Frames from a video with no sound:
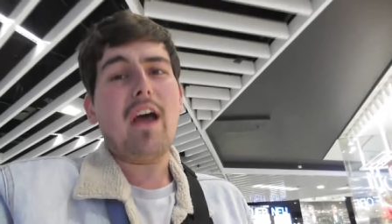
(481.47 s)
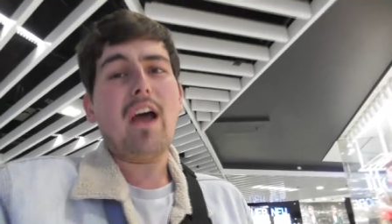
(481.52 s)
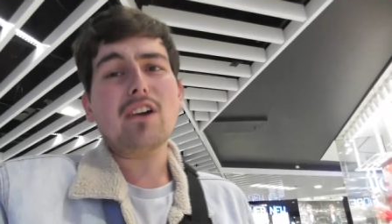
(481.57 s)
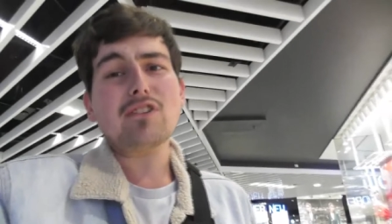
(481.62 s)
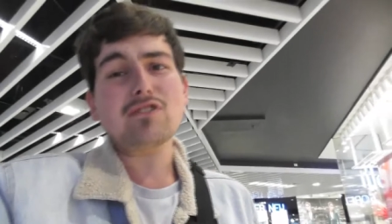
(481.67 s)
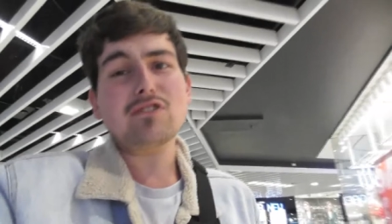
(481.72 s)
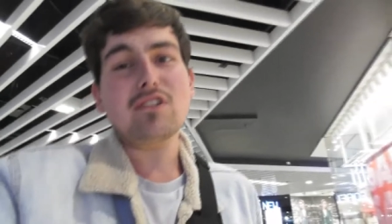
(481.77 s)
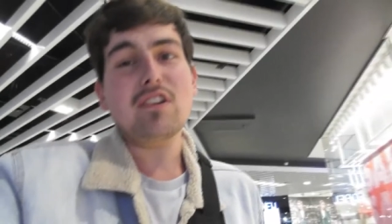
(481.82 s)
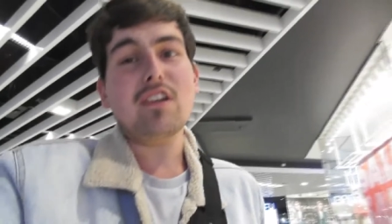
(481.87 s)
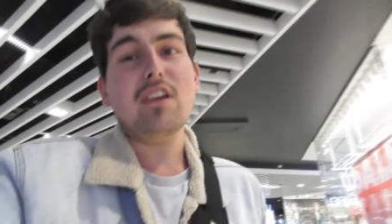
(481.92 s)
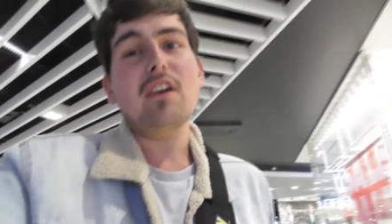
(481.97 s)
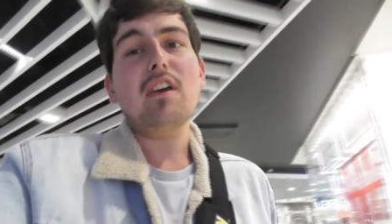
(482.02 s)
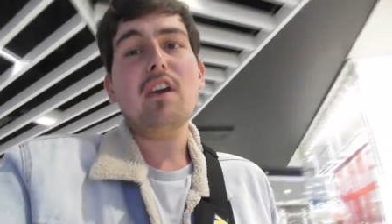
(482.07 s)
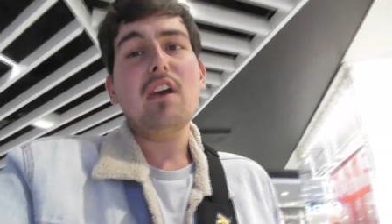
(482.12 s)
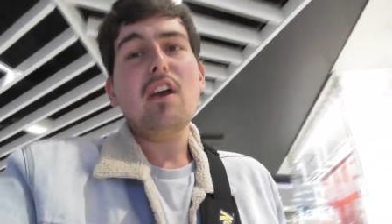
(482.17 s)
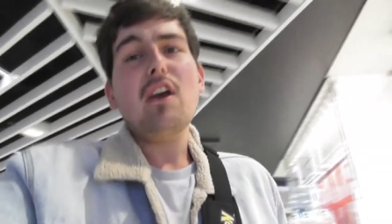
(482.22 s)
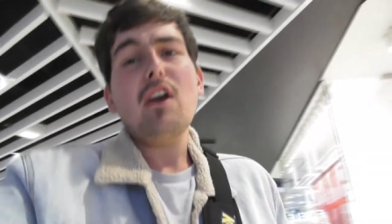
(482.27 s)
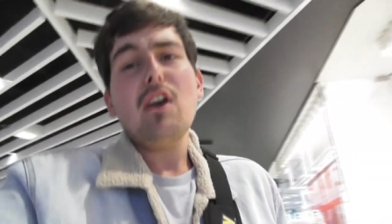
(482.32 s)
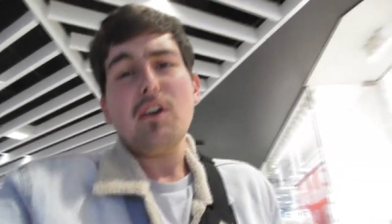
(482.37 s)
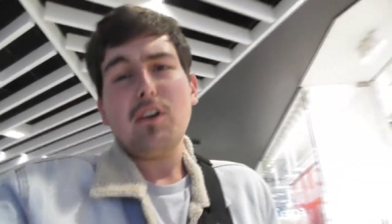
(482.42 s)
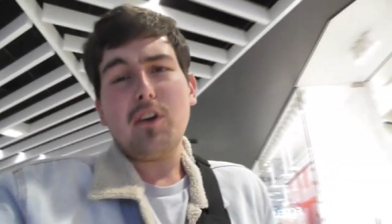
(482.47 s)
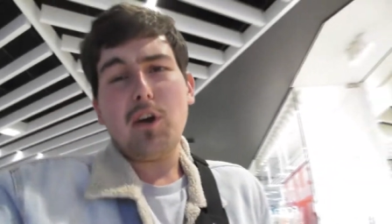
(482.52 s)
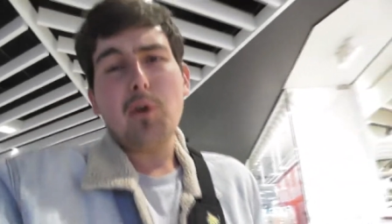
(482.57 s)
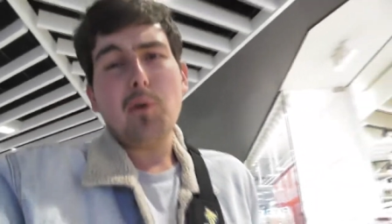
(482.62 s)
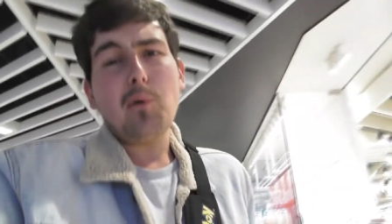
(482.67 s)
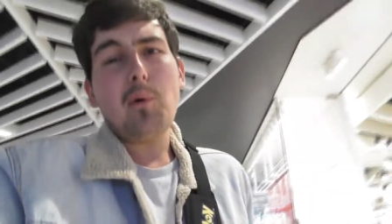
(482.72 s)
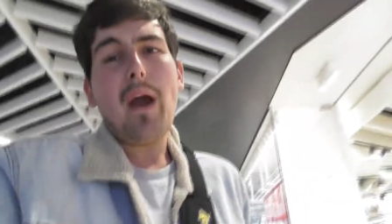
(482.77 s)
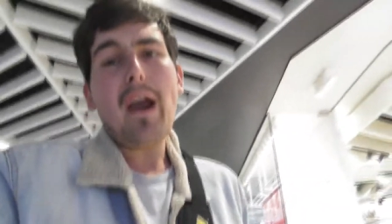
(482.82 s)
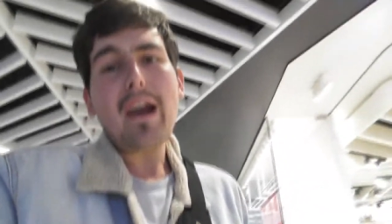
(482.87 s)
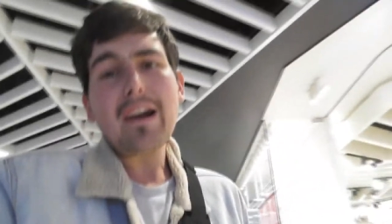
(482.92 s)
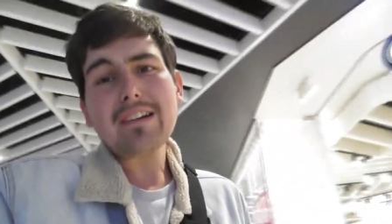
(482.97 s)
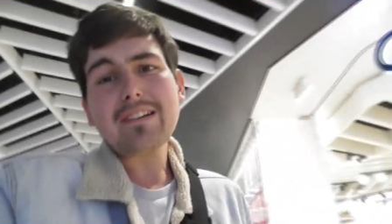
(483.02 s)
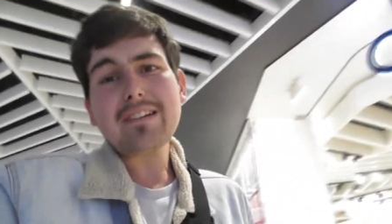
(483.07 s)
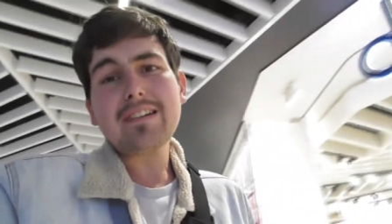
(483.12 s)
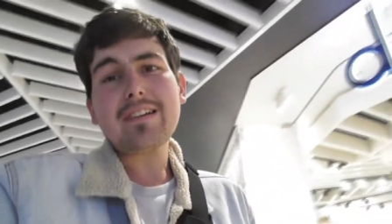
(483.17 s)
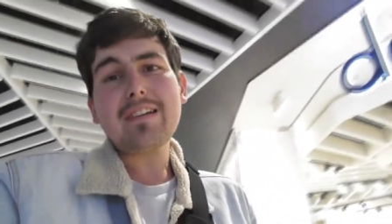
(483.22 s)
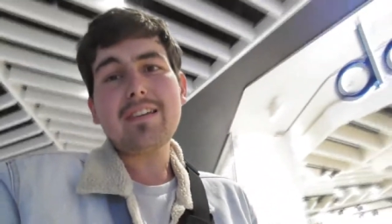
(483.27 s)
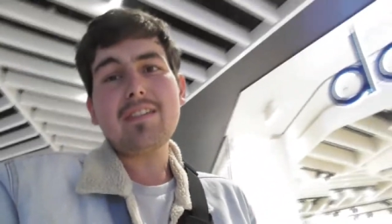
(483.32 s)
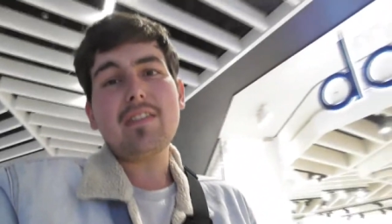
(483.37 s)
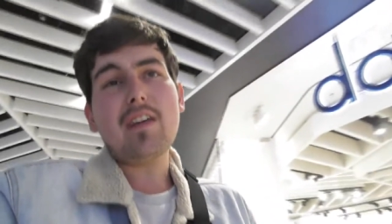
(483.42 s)
actually
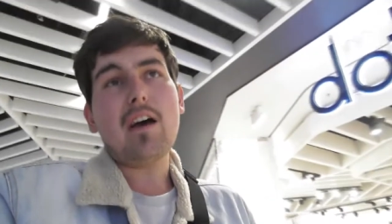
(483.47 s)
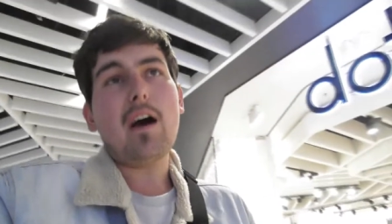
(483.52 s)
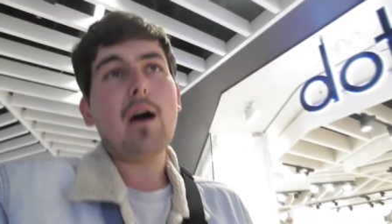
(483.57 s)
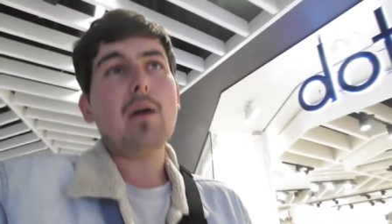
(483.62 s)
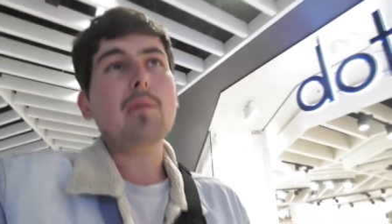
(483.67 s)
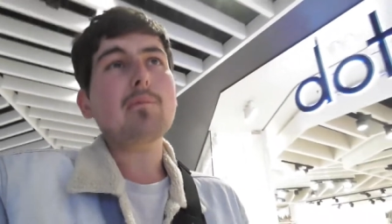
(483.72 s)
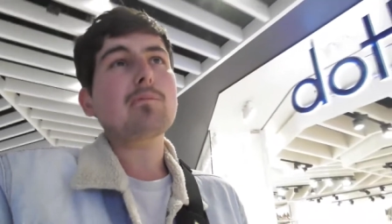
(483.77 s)
correct the,